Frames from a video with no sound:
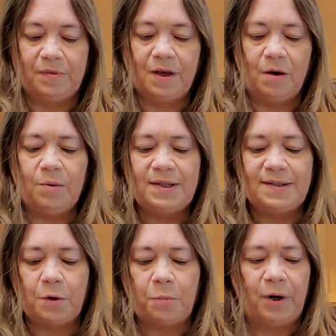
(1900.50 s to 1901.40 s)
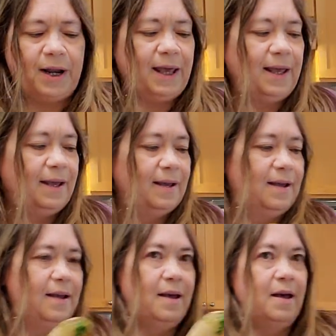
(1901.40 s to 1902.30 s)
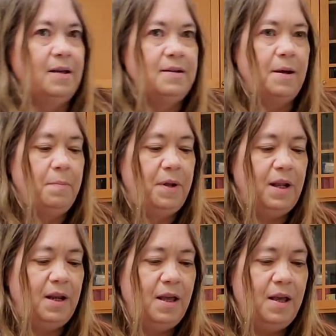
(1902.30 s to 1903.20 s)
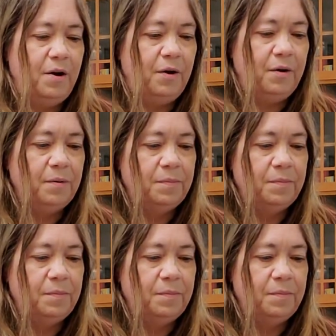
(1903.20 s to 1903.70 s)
Oh, it's so pretty. Dump it in here.